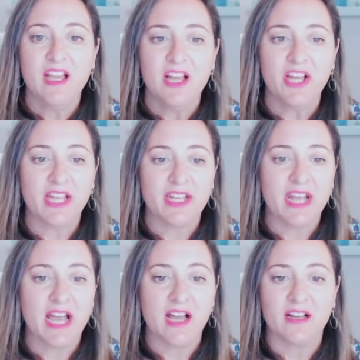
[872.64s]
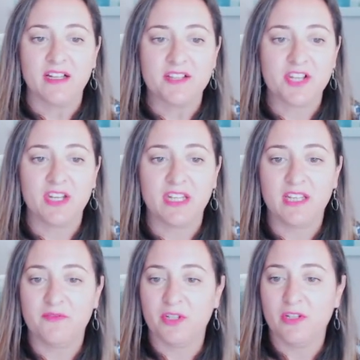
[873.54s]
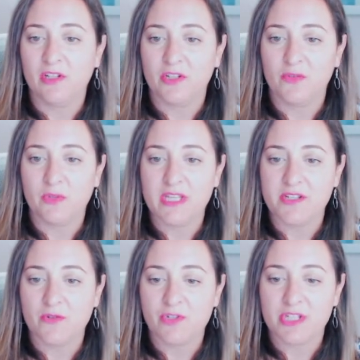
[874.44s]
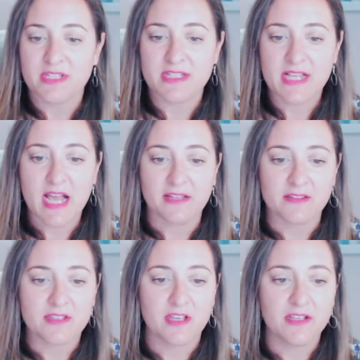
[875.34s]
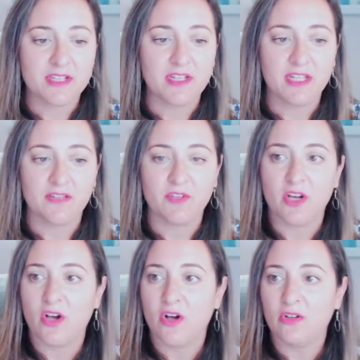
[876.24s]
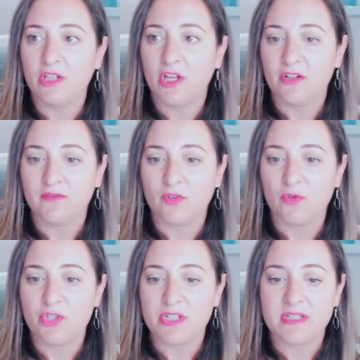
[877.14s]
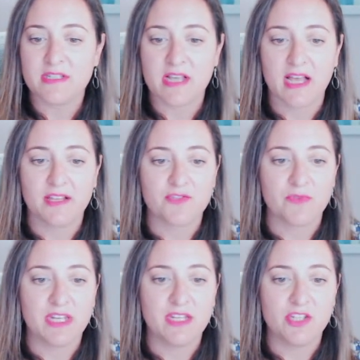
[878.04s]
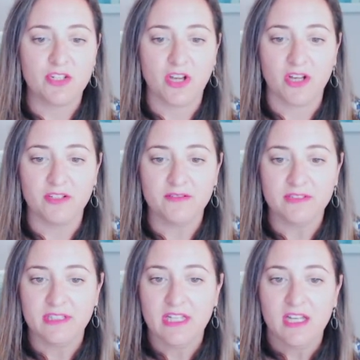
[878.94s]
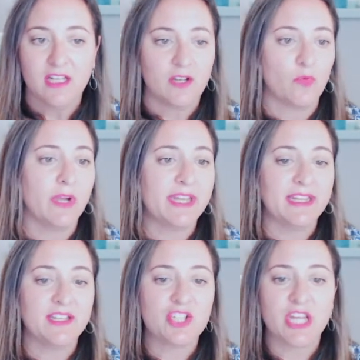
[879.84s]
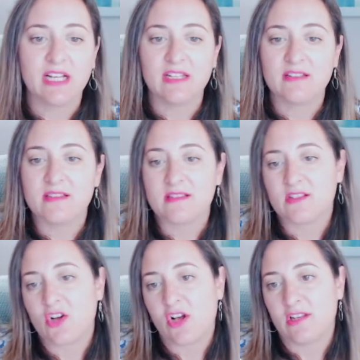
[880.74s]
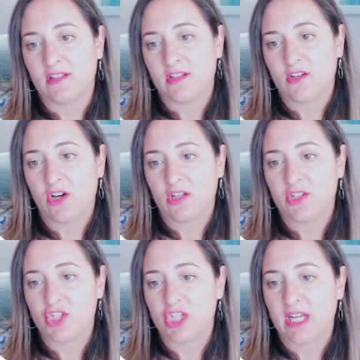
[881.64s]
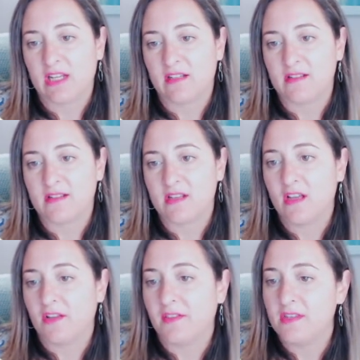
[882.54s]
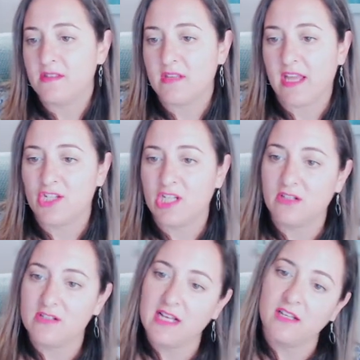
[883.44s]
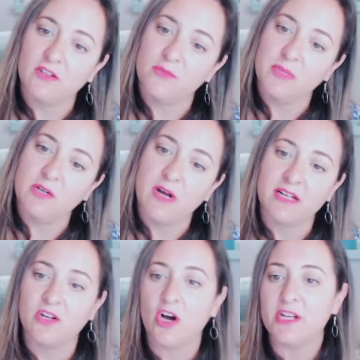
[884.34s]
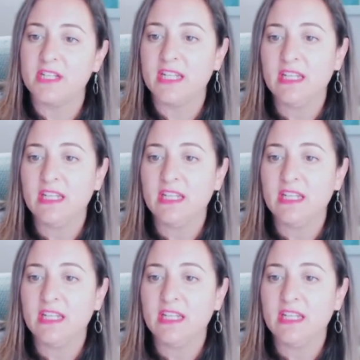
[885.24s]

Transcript: Okay, now it's going to give you, look at all these gorgeous designs. So it's going to give you a whole lot of gorgeous designs ready to go. Wedding checklists, college checklists. This actually looks like it could be quite gardeny.